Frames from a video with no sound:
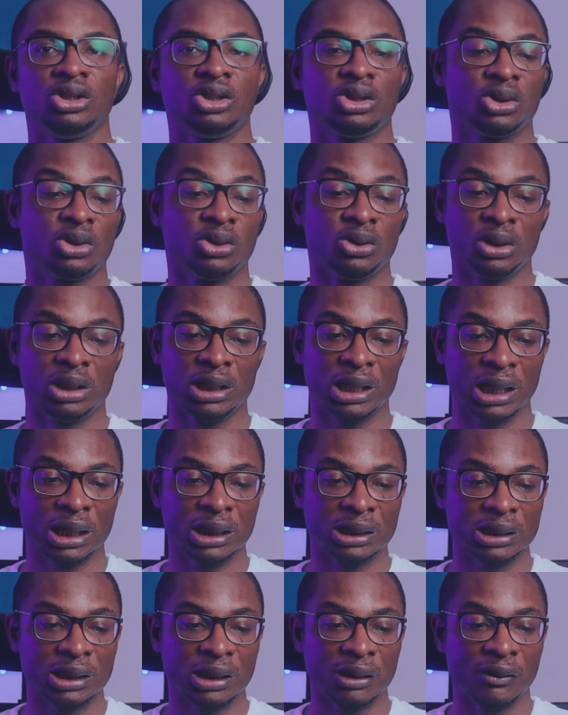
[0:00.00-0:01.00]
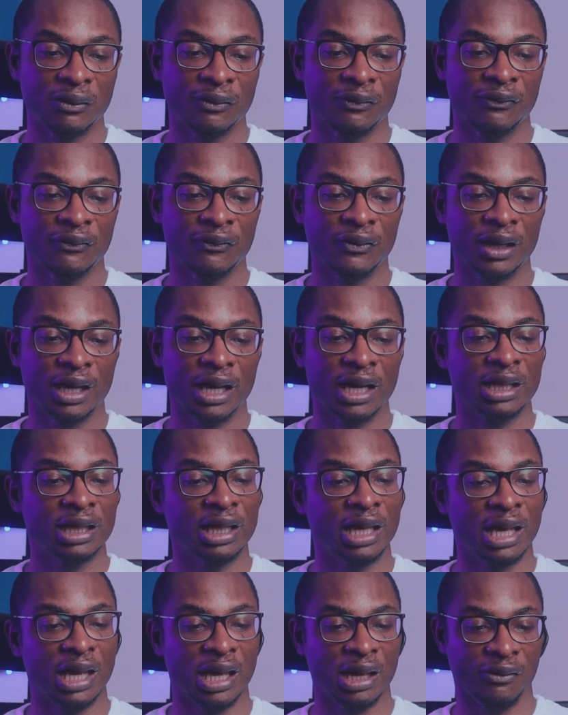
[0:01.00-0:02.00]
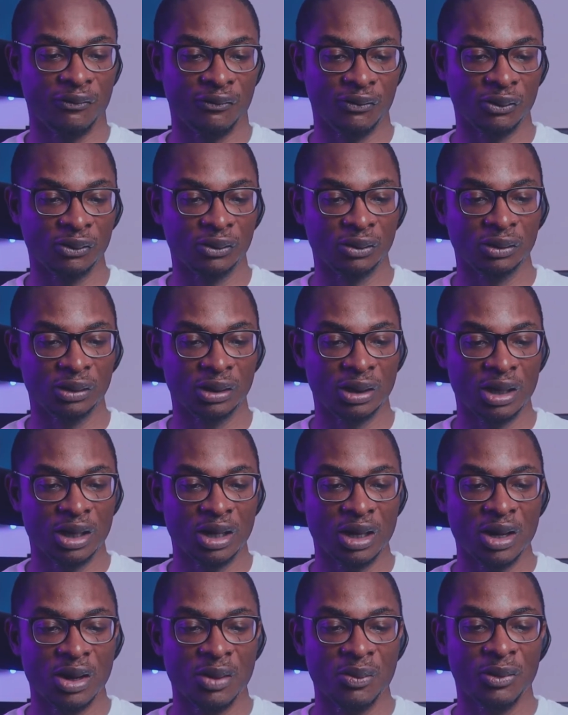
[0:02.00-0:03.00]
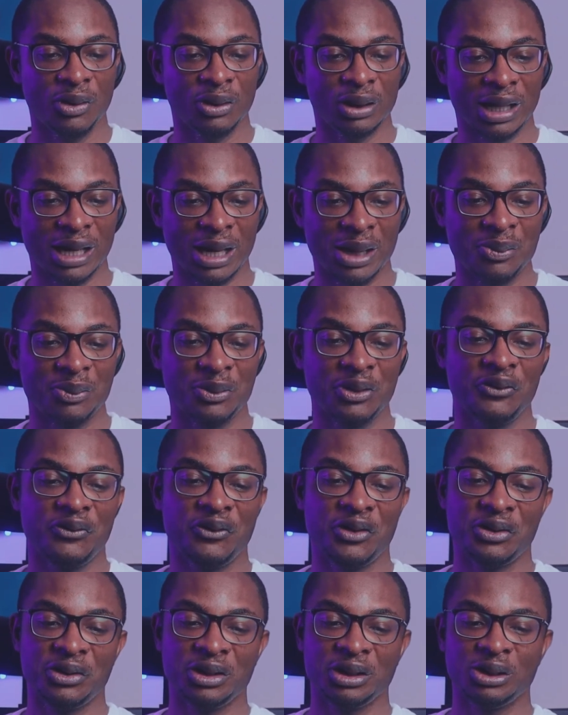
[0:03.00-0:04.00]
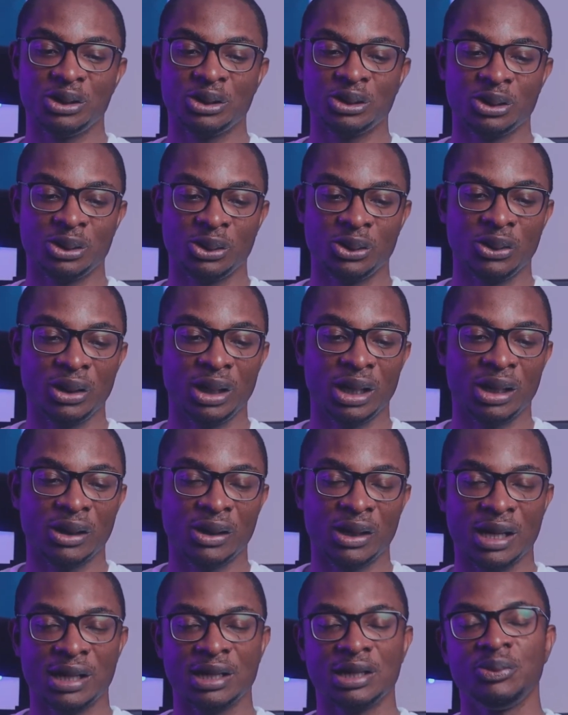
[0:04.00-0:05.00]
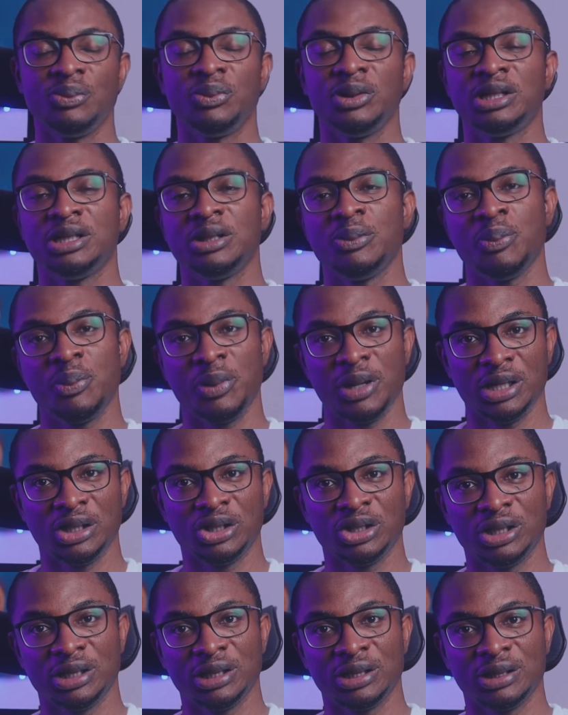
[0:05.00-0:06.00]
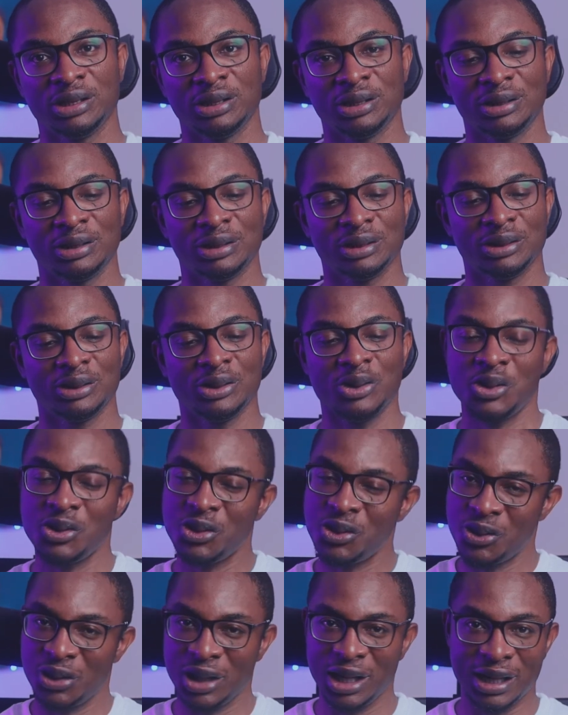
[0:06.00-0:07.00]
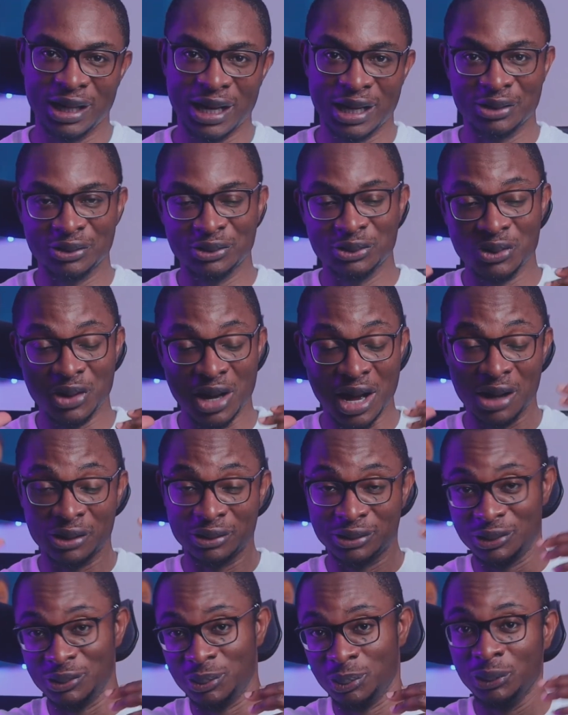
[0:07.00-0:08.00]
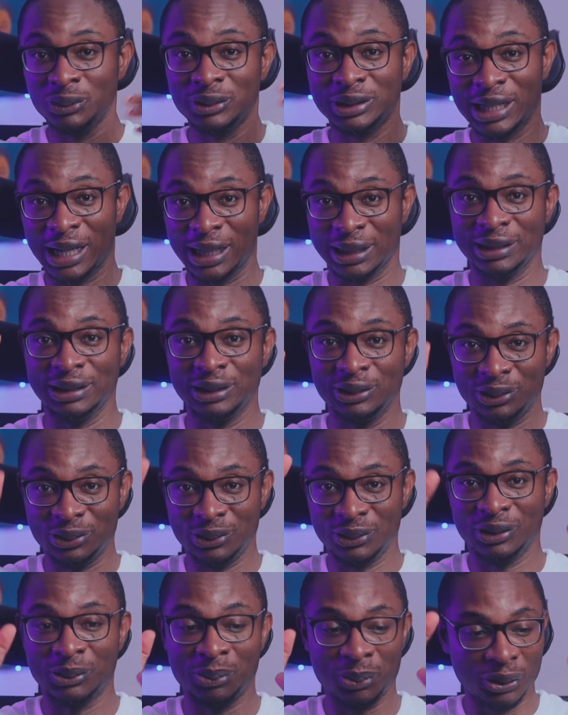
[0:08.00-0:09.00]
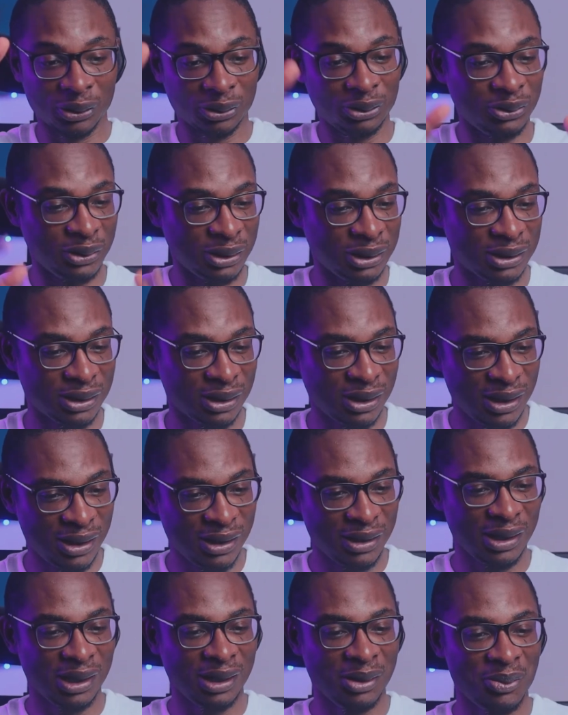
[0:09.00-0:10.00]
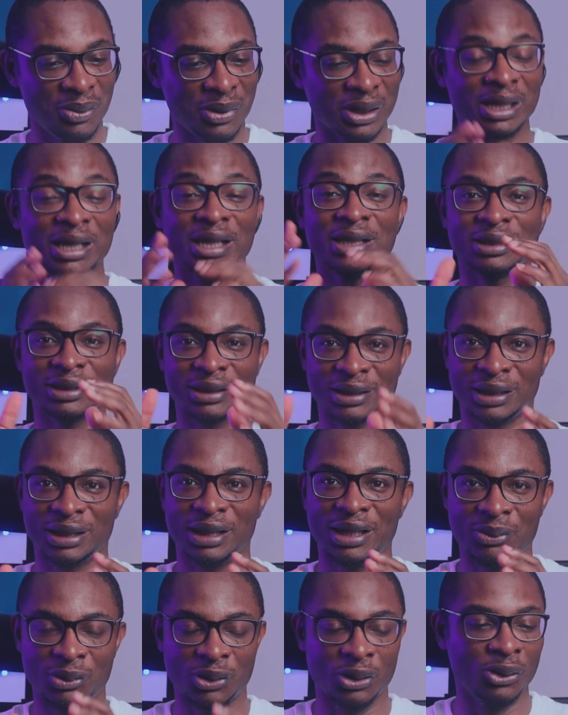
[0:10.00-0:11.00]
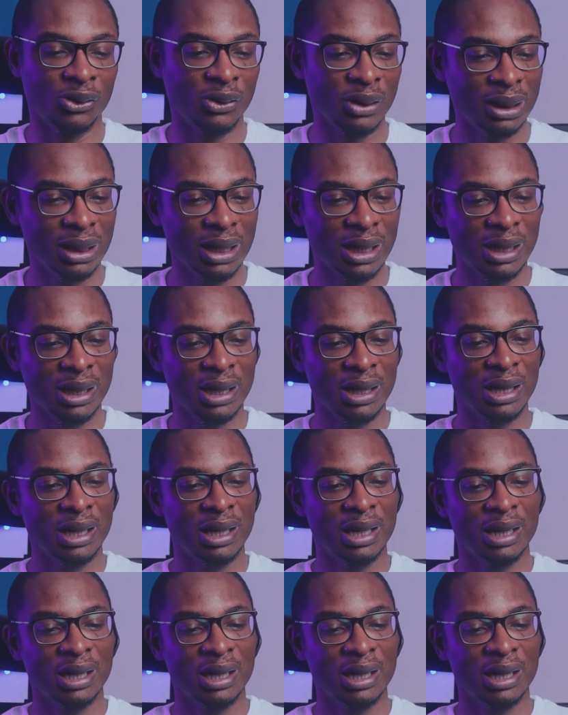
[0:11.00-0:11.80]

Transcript: She's creative and careful, but can be very disloyal and a bit impatient. Okay, I don't know how to put that into a portrait, but let's keep going.